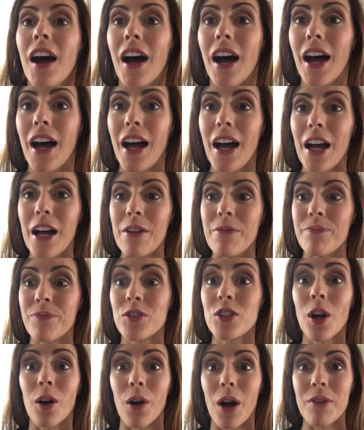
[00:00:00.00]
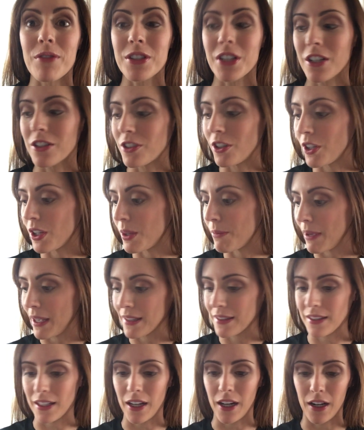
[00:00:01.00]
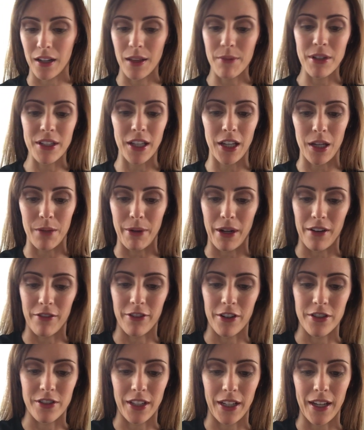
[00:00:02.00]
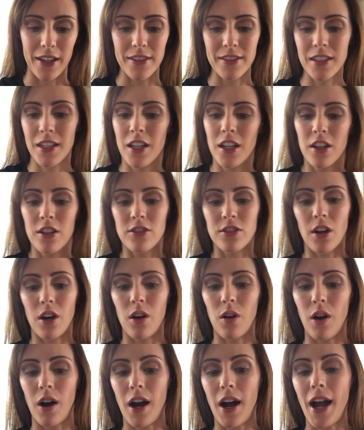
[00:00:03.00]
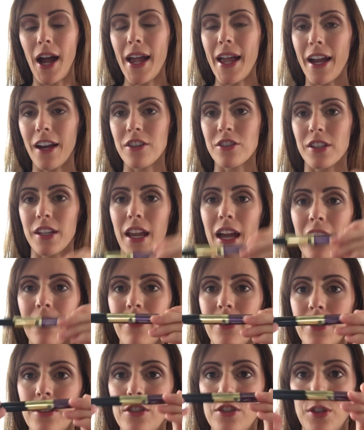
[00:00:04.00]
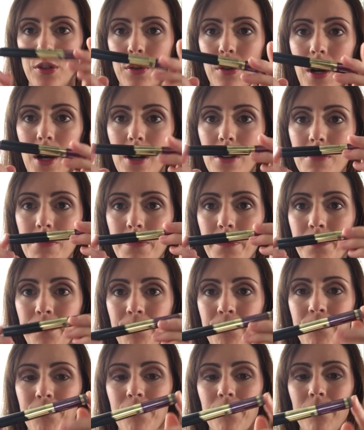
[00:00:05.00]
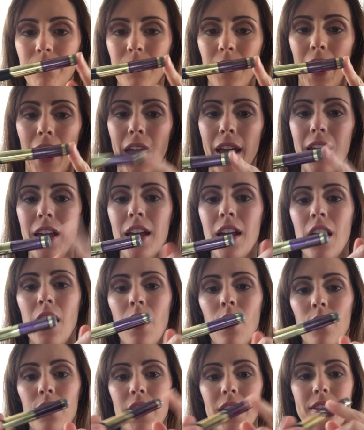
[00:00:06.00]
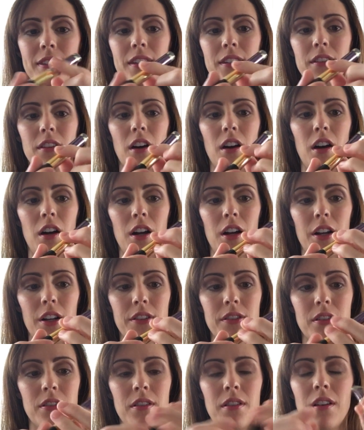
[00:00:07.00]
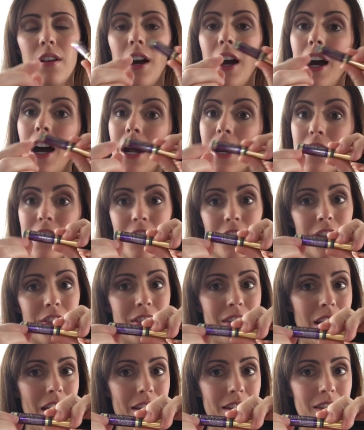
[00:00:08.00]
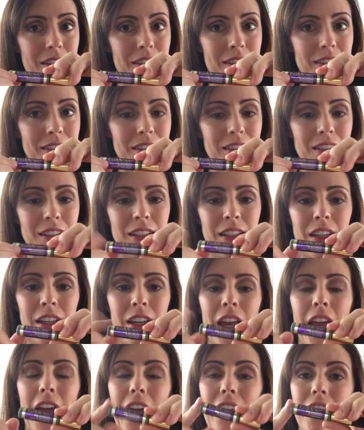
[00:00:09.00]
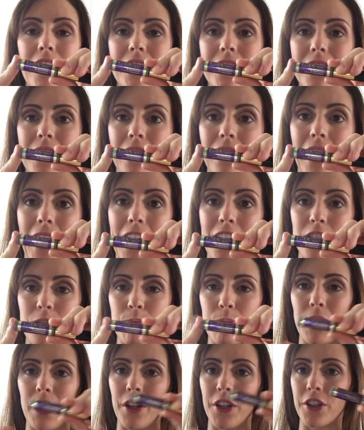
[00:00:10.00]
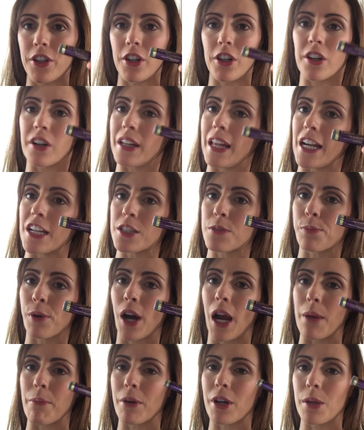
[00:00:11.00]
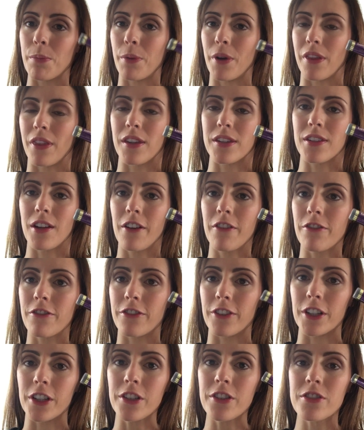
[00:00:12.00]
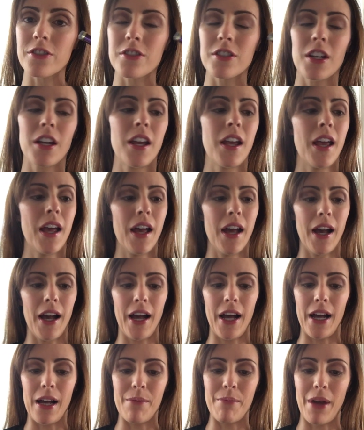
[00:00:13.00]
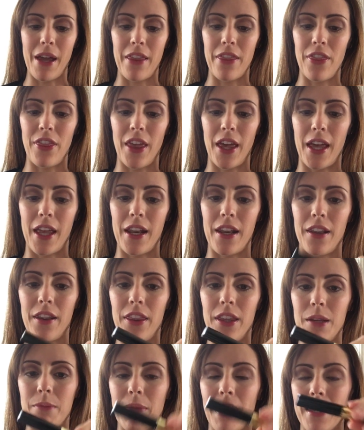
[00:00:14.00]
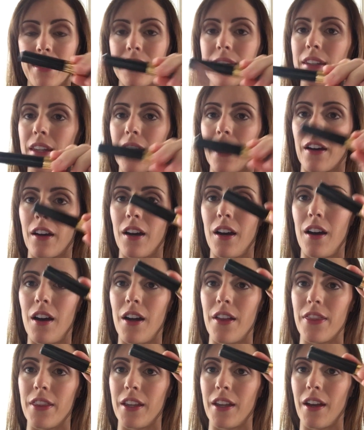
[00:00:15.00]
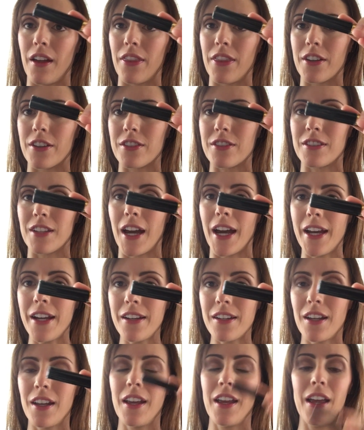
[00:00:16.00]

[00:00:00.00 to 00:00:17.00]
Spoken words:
So I'm just gonna show you the mascara. Let me tell you about it first, I guess. So I actually have a duo, okay? This is called UnderSense, and this is a lash builder or a lash primer. You put this on first. And then the mascara on the other side.